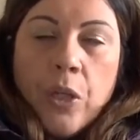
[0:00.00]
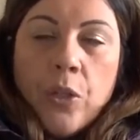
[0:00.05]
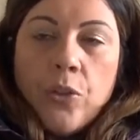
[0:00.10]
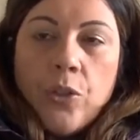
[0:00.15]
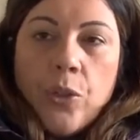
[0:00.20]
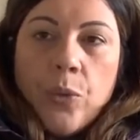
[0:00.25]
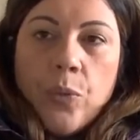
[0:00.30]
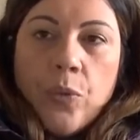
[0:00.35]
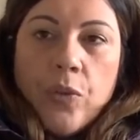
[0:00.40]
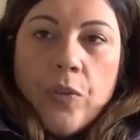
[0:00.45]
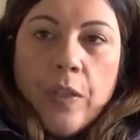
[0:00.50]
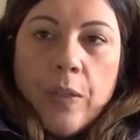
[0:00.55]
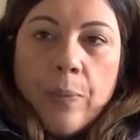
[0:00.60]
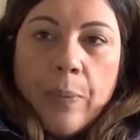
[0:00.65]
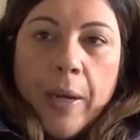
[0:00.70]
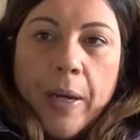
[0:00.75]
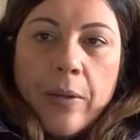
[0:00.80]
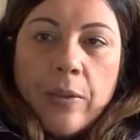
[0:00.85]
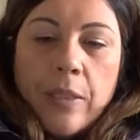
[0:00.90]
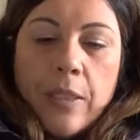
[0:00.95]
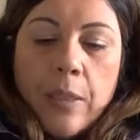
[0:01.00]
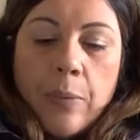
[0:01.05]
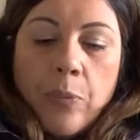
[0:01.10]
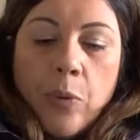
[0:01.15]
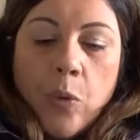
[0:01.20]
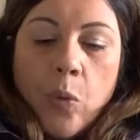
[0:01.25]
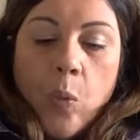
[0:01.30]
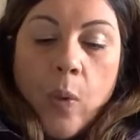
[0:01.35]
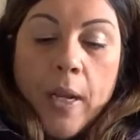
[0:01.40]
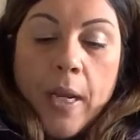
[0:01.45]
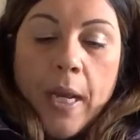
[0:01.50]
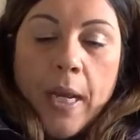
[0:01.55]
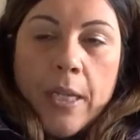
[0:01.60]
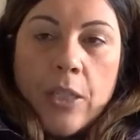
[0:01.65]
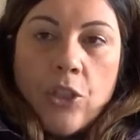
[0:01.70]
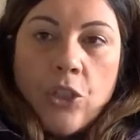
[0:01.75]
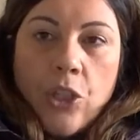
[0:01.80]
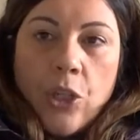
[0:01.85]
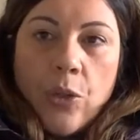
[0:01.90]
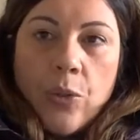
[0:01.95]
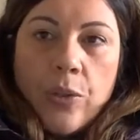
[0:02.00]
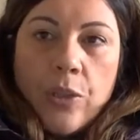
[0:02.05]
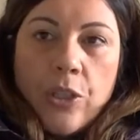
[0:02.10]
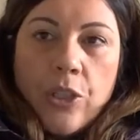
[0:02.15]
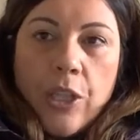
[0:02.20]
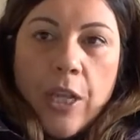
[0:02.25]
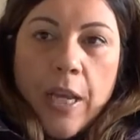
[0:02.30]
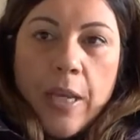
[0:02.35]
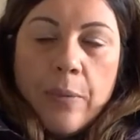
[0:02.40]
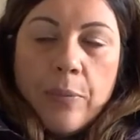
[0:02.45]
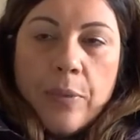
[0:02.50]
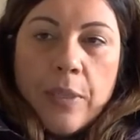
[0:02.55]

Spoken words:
don't worry about it, but when I show the shape,